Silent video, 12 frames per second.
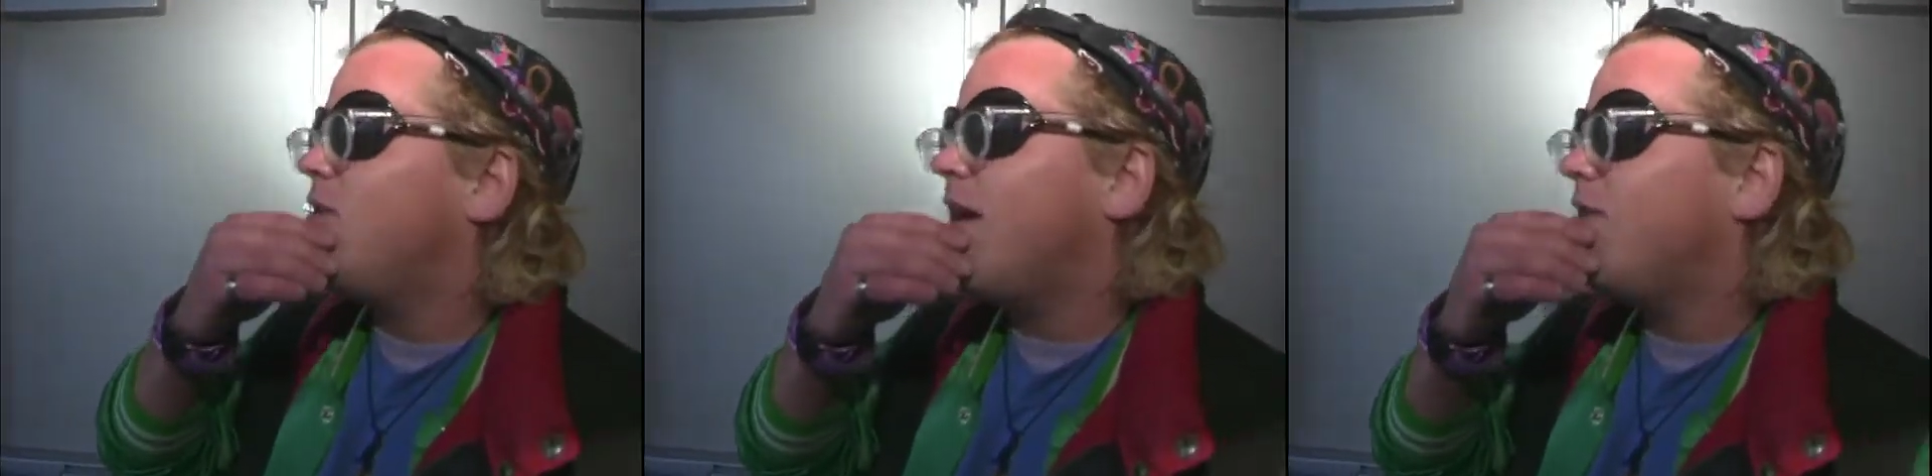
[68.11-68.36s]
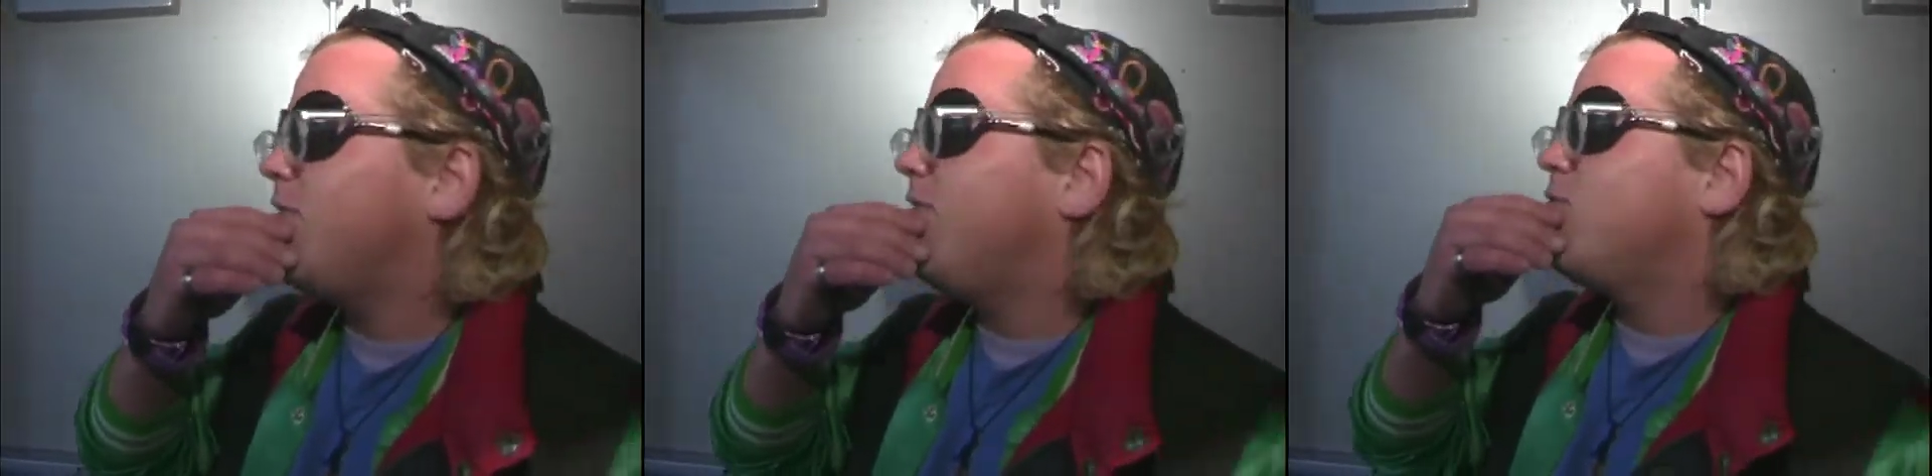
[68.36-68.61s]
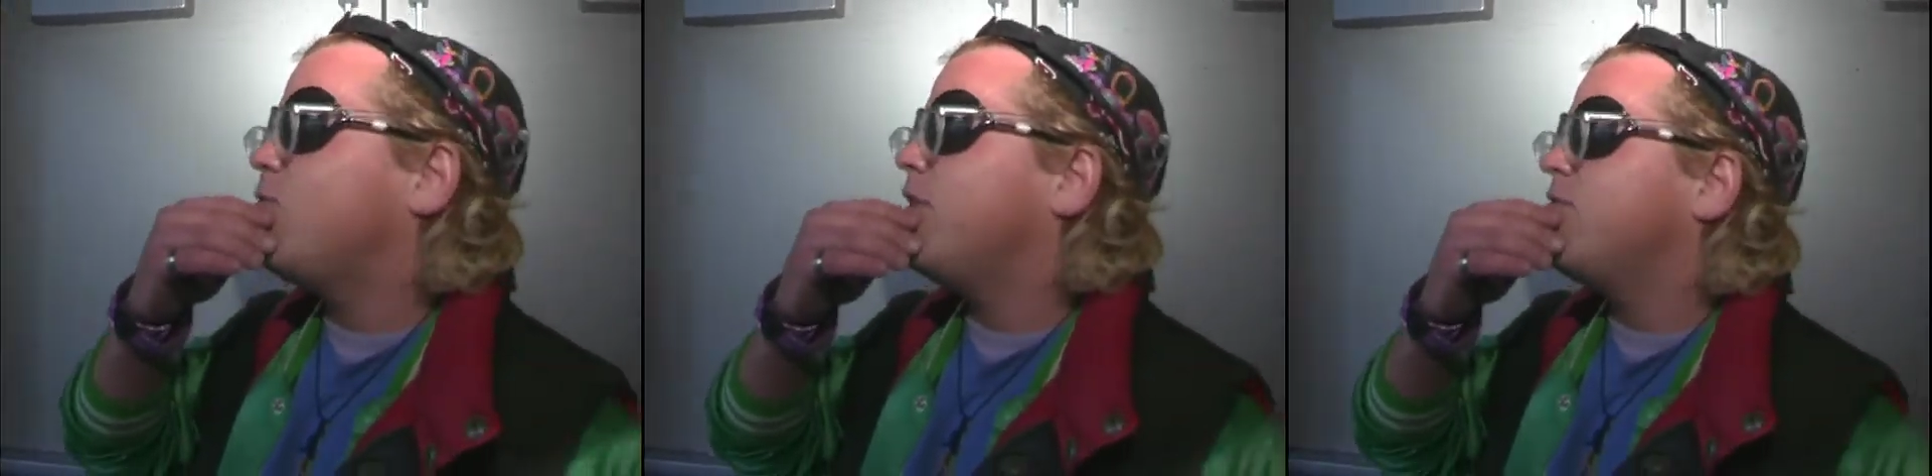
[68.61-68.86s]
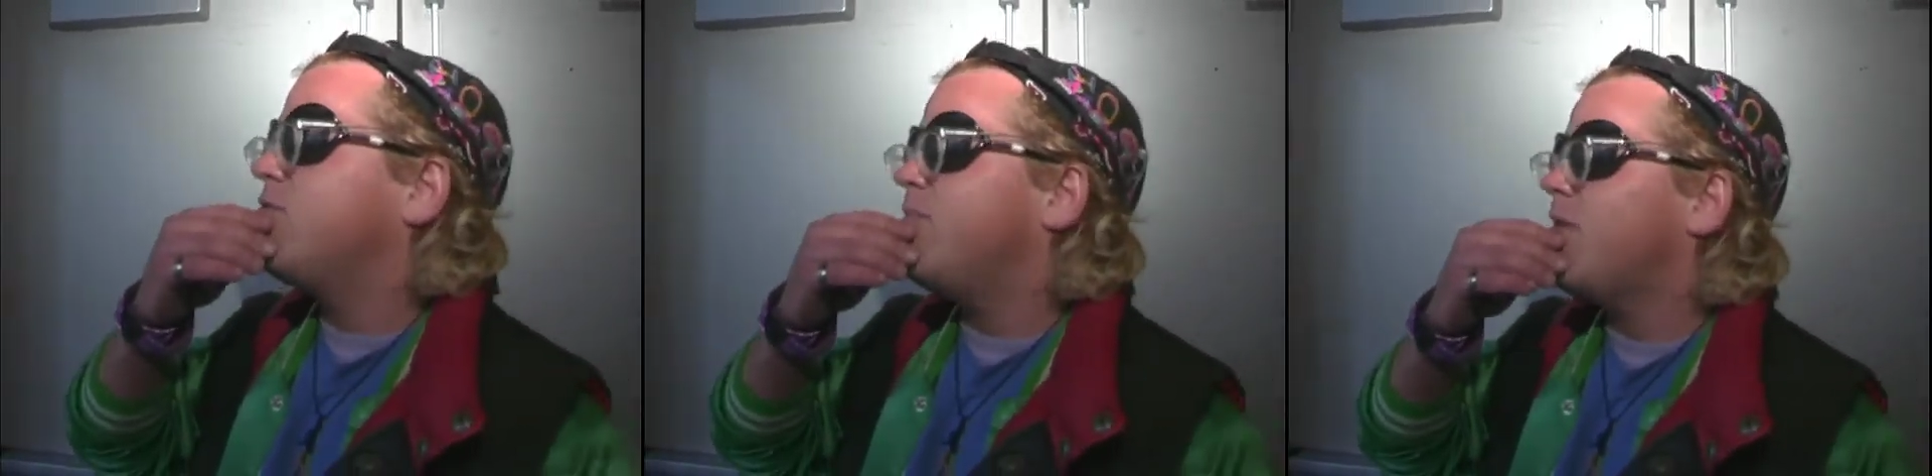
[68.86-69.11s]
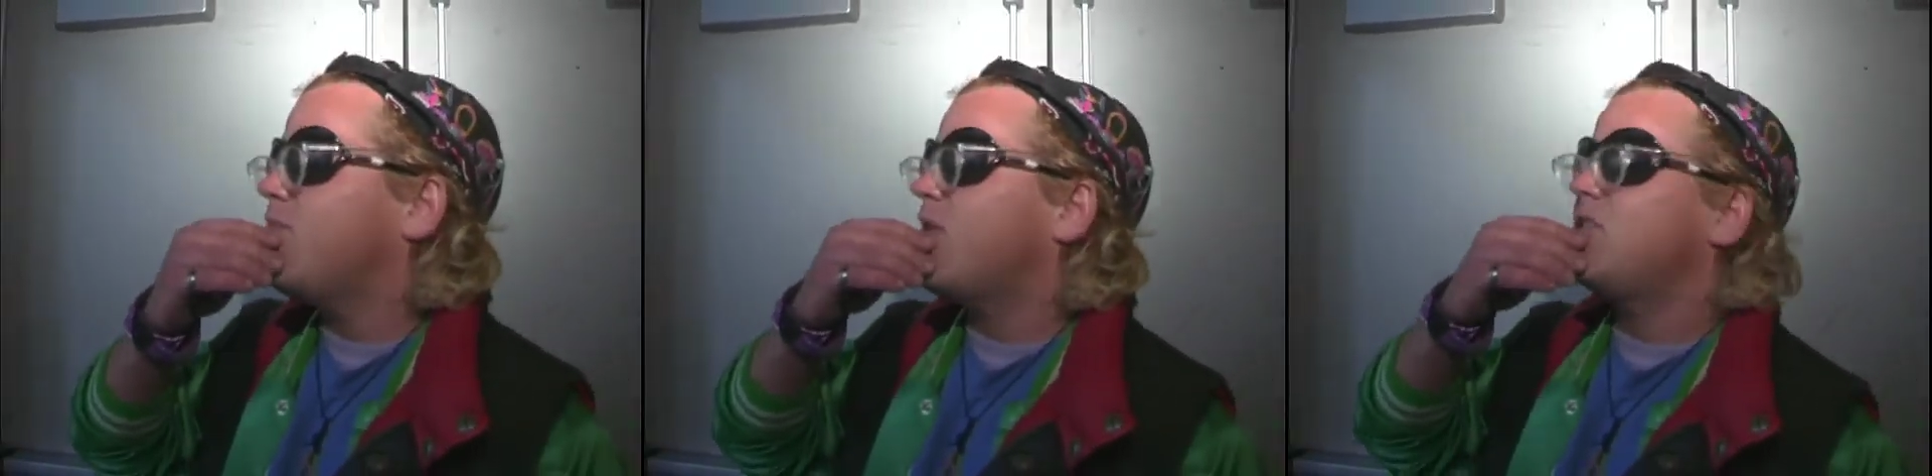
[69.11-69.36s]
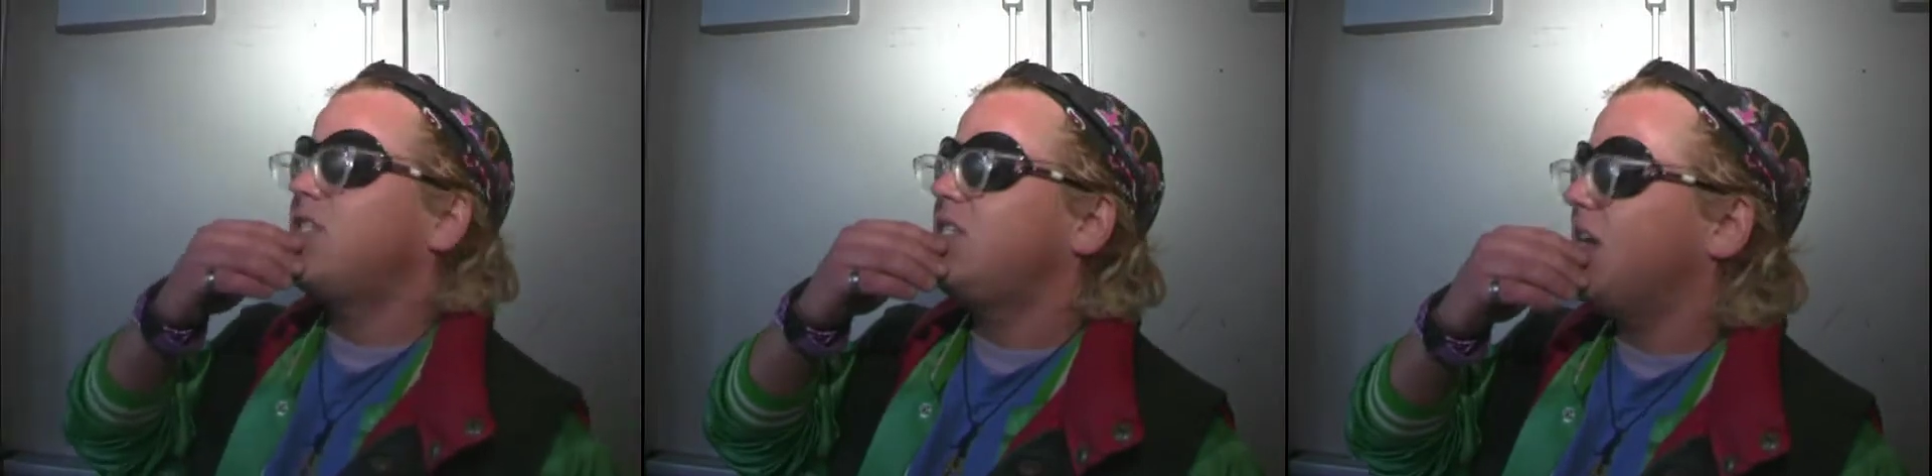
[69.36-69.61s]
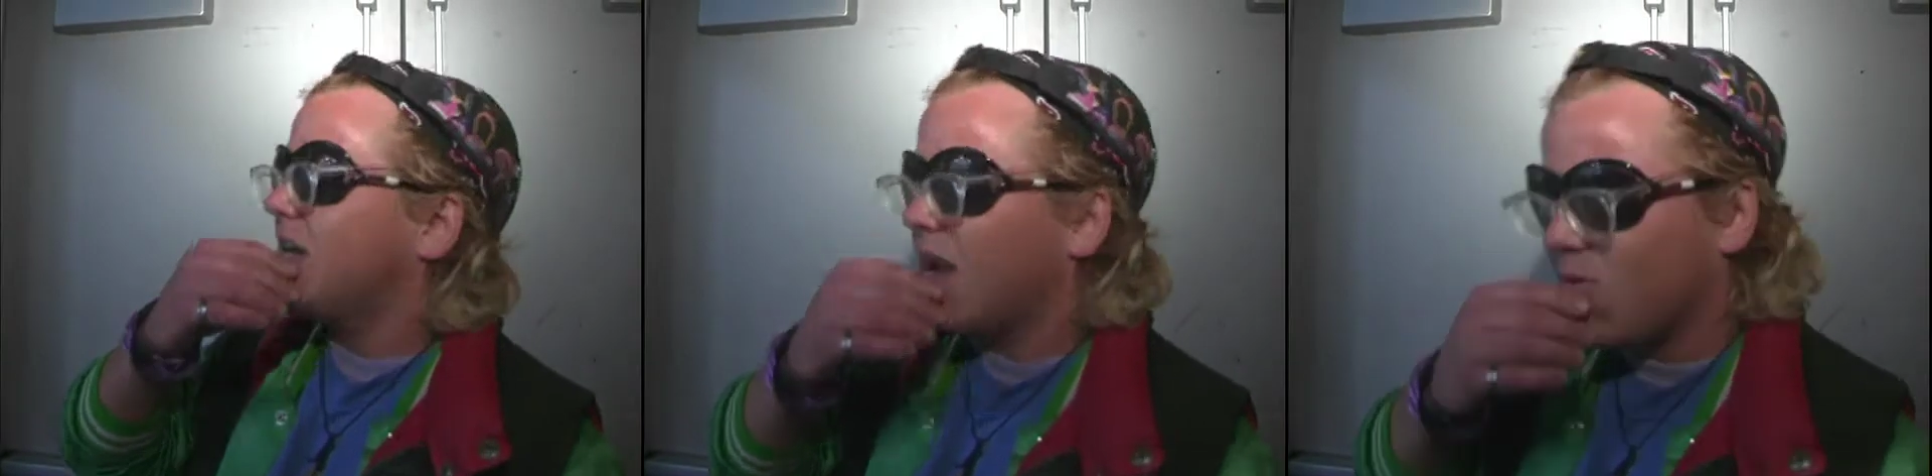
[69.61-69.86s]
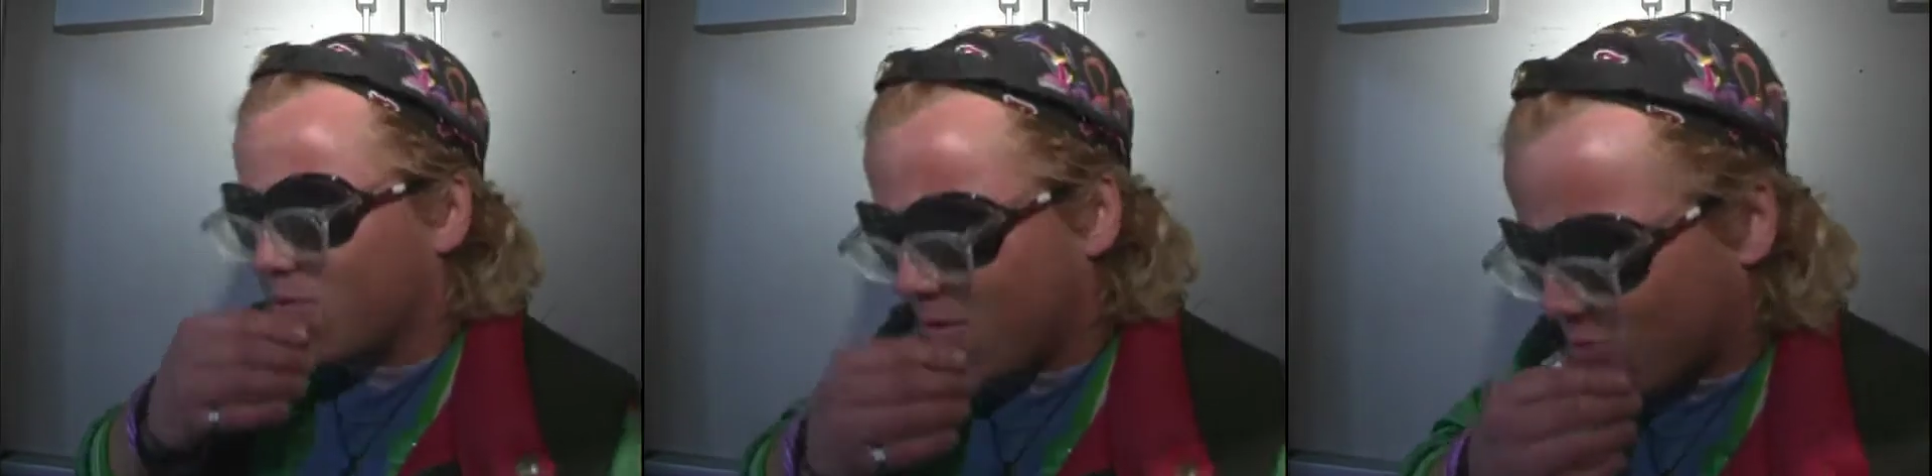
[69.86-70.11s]
I don't even really remember. I was sick. I
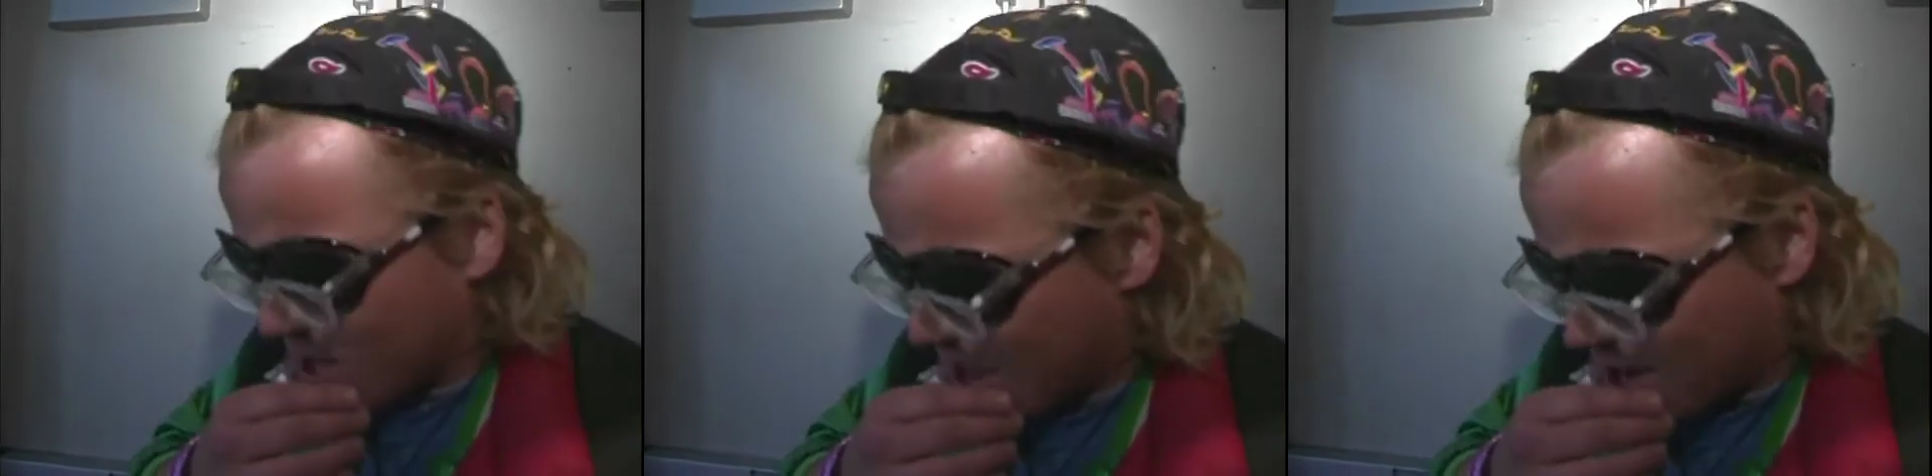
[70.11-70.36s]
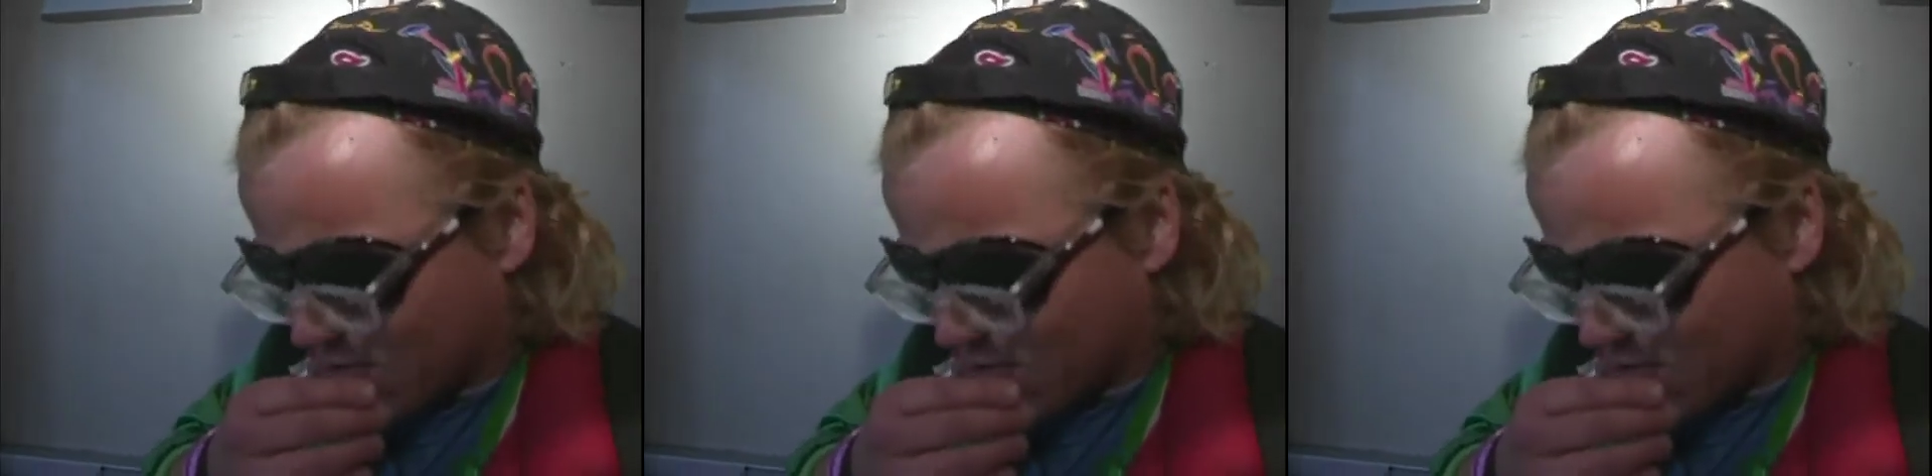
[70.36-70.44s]
remember that.